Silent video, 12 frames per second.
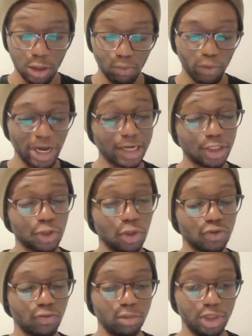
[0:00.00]
We had
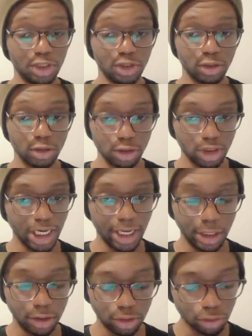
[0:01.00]
shots from distance,
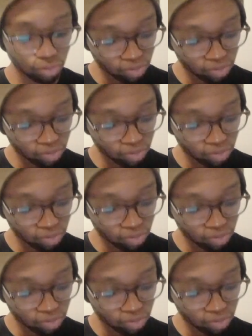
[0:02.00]
and